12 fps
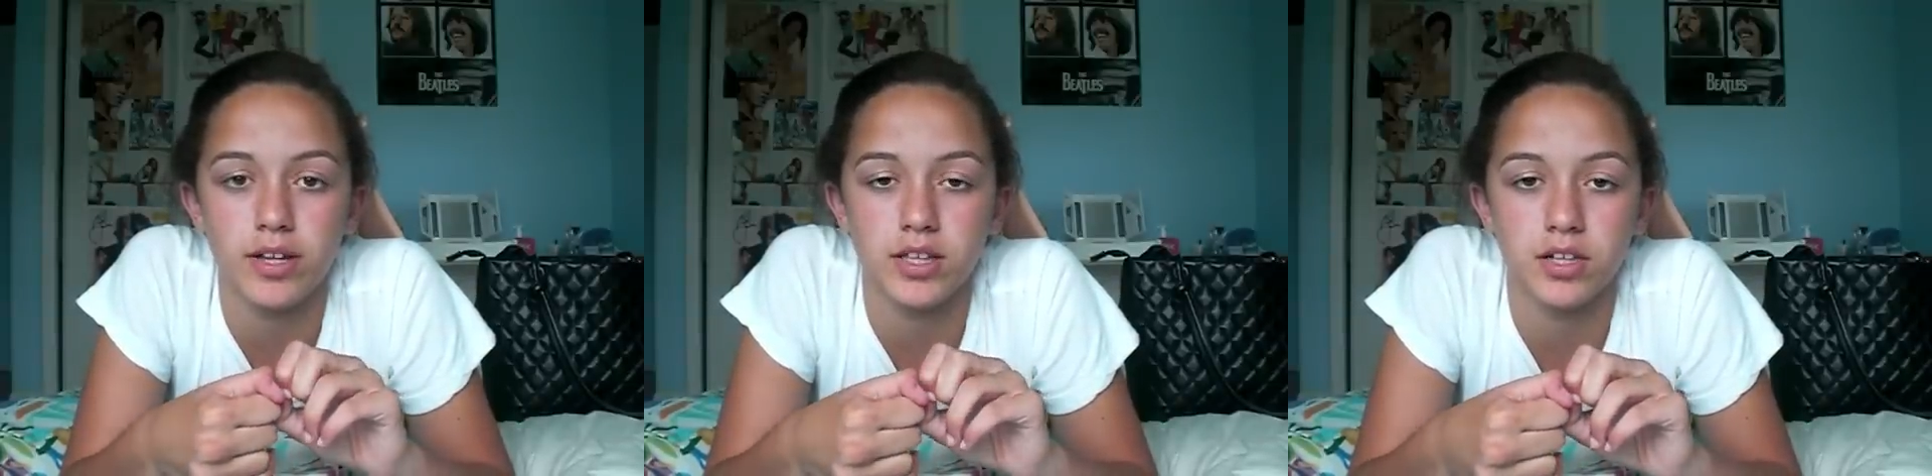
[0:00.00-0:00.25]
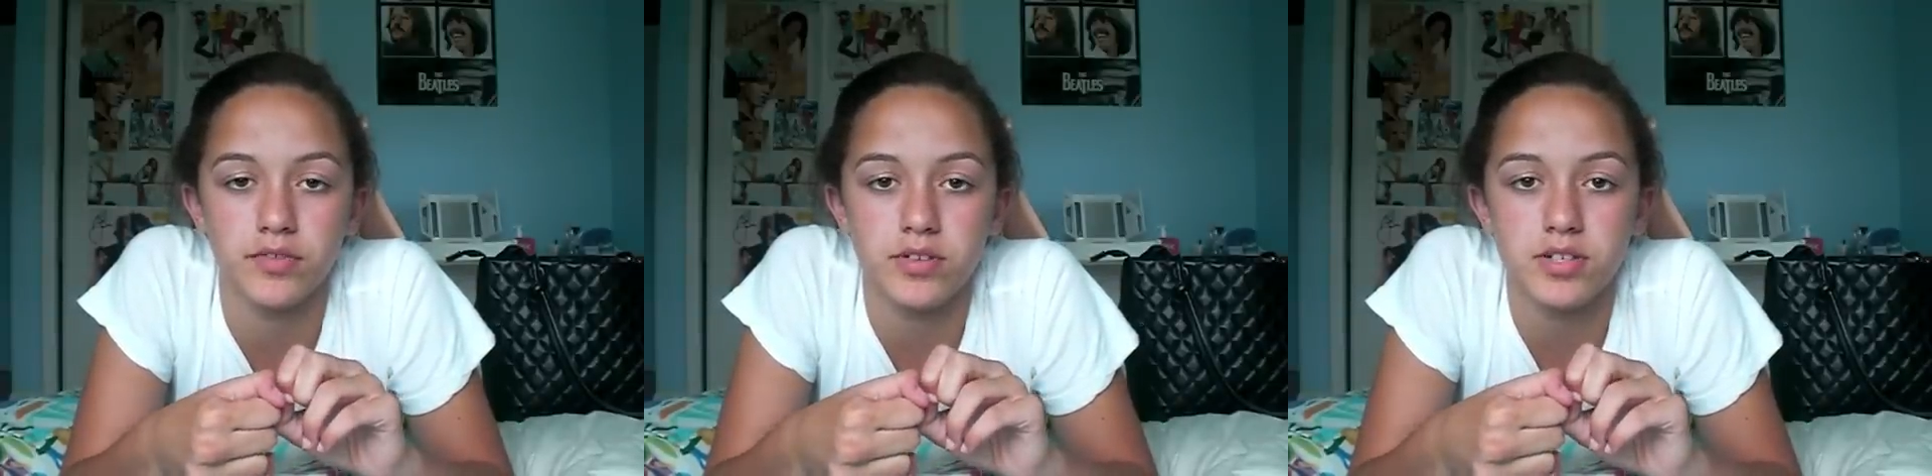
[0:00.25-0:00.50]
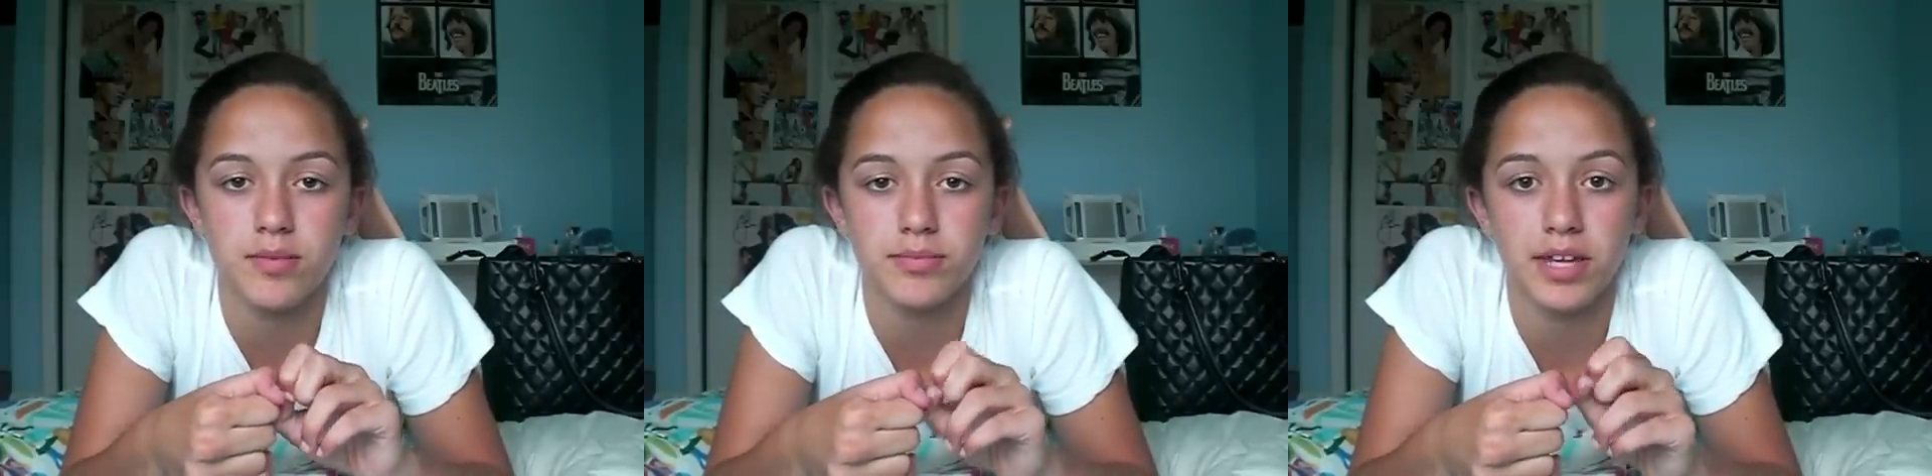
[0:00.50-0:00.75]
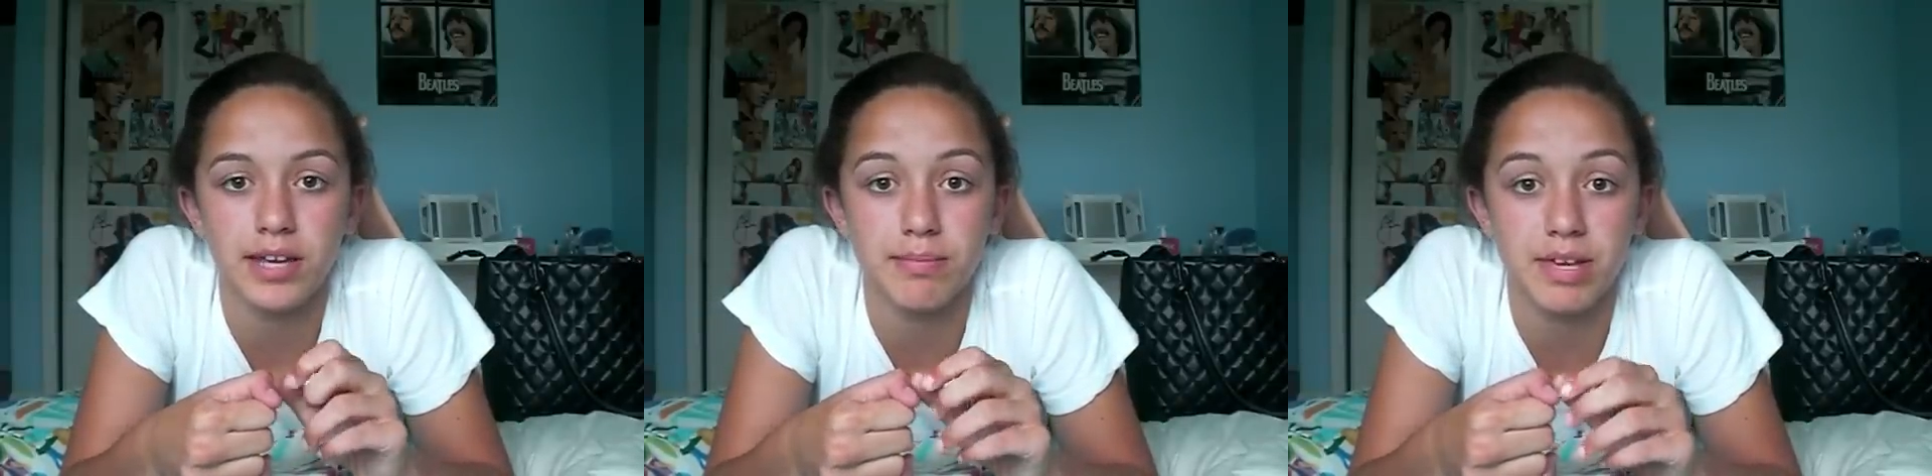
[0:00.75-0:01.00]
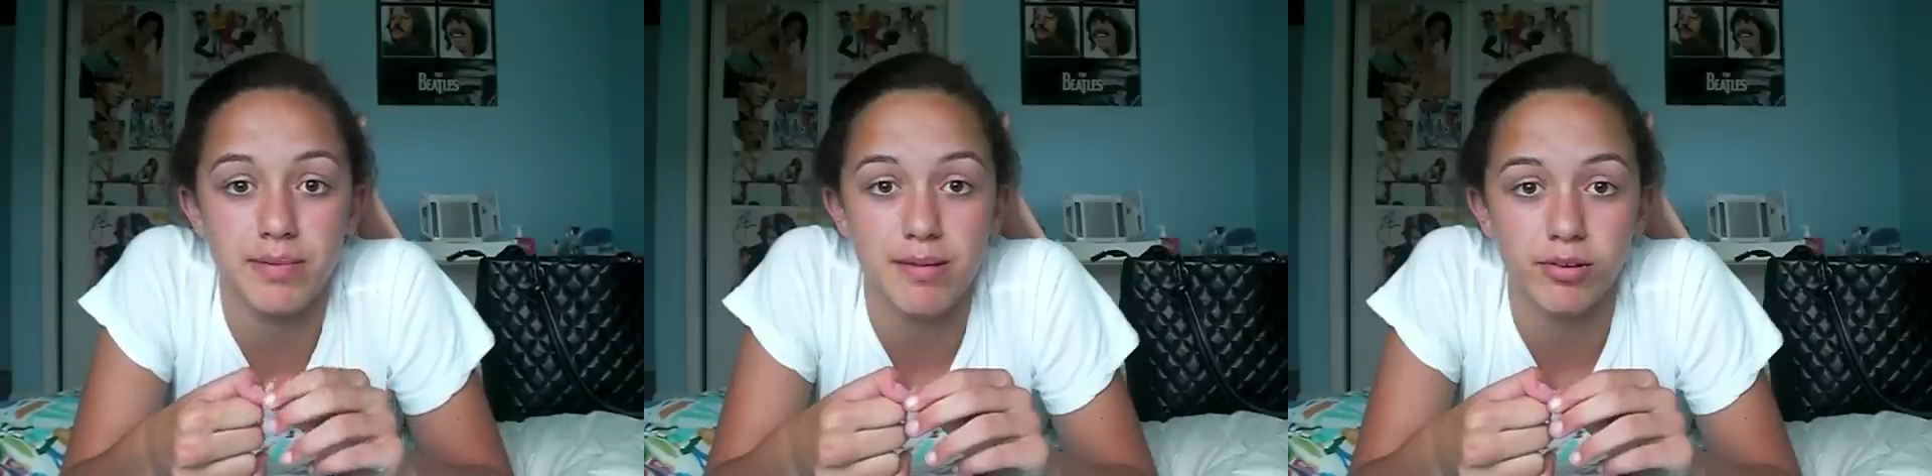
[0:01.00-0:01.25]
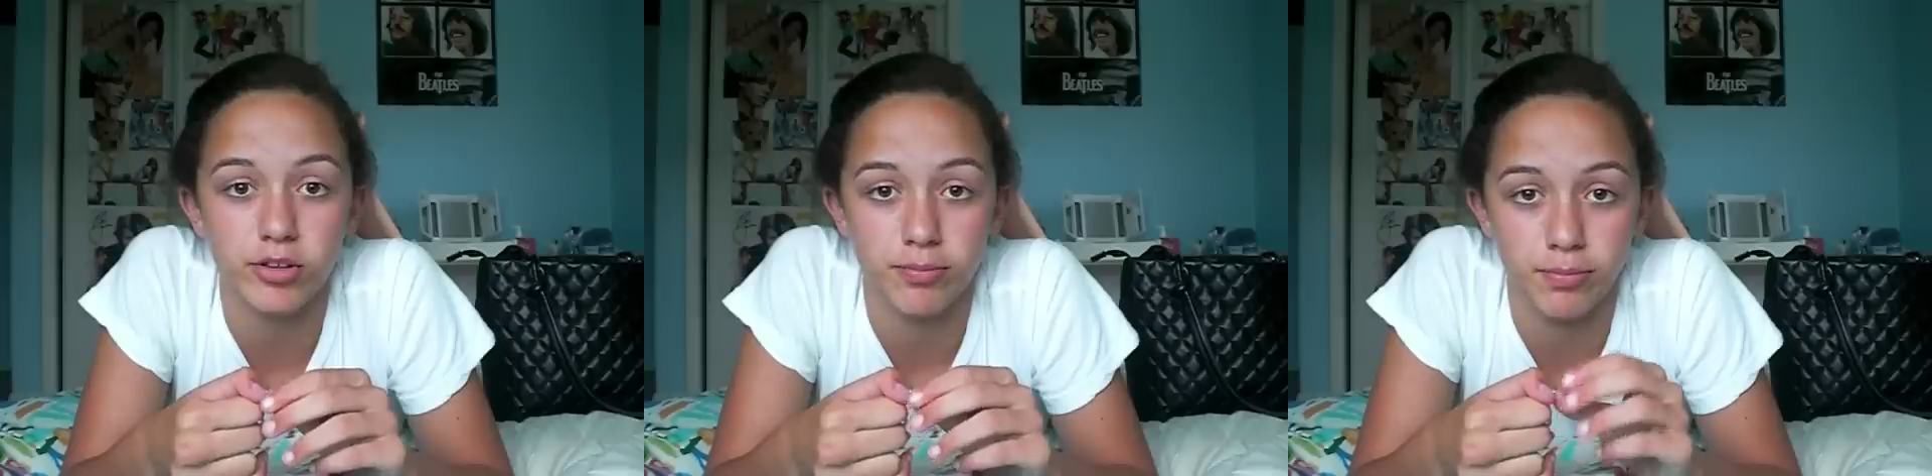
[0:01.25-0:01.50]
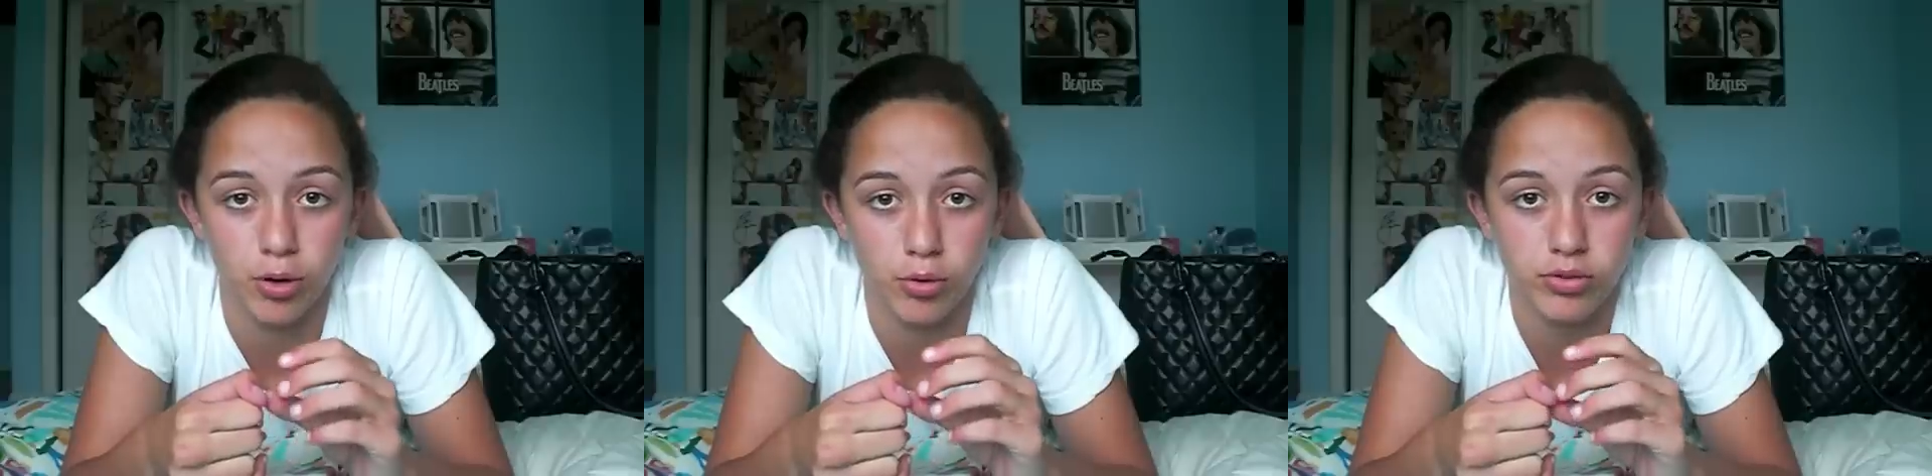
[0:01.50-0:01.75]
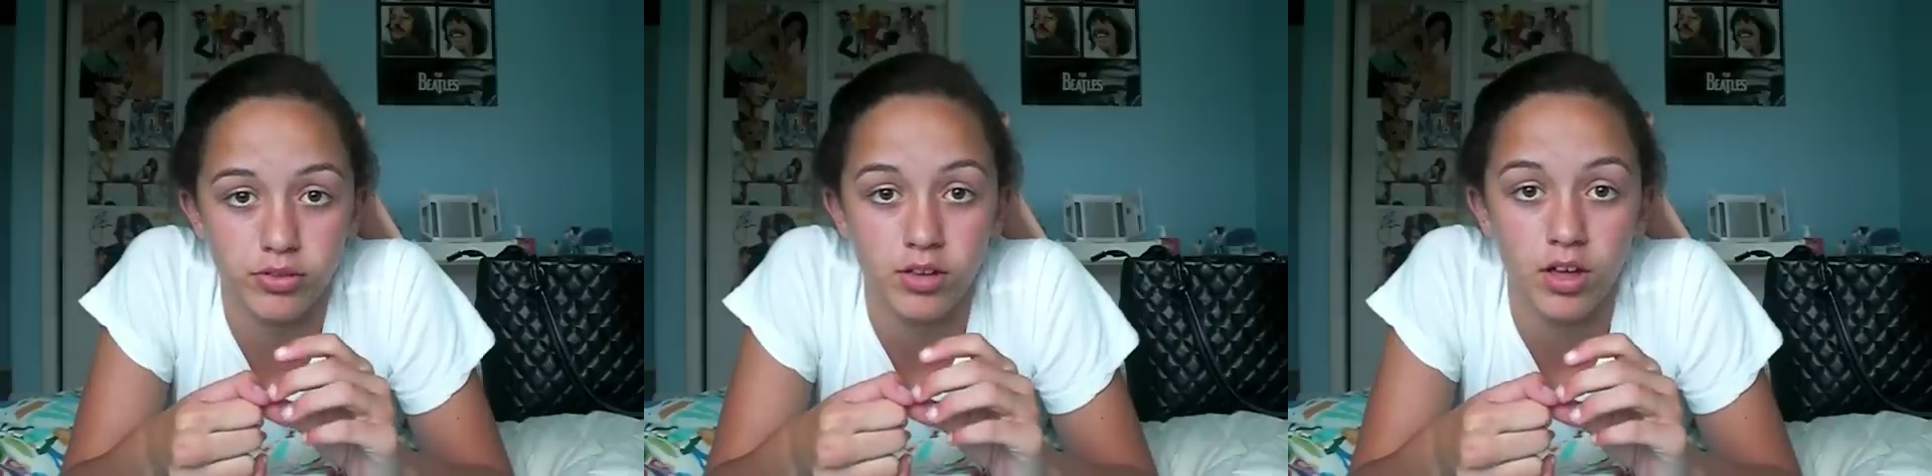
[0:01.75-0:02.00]
in there for something, me and my brother
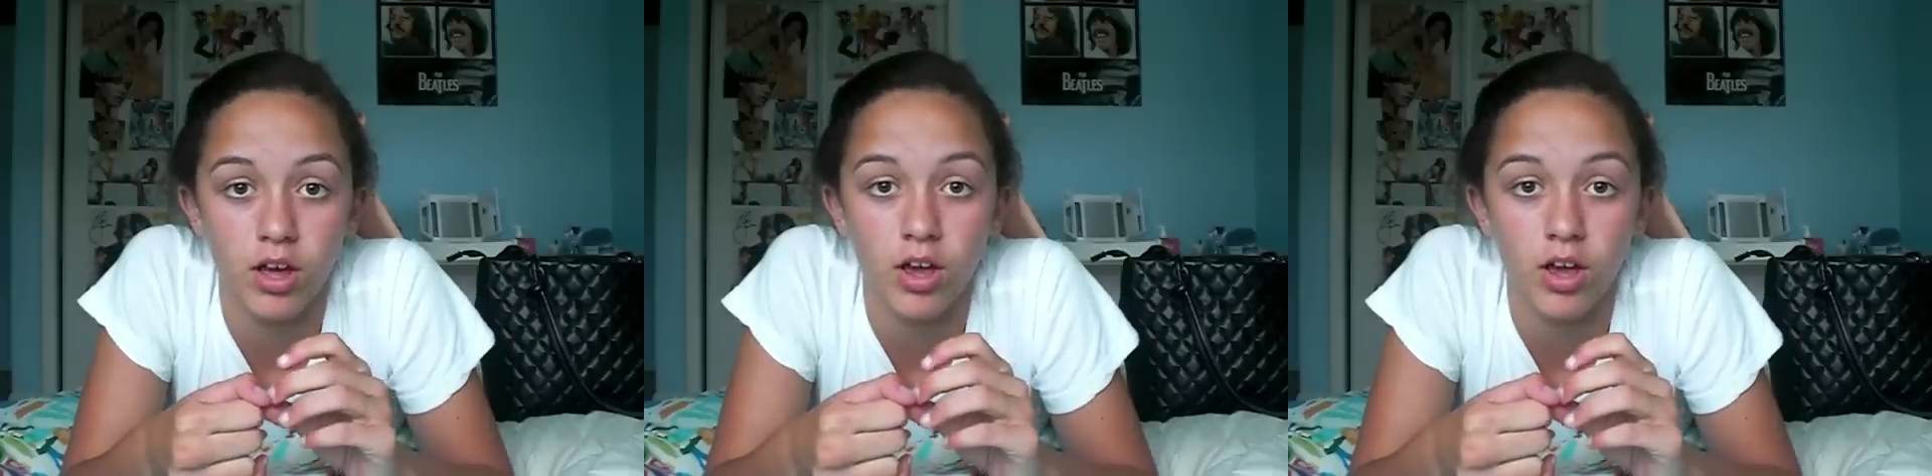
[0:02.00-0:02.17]
both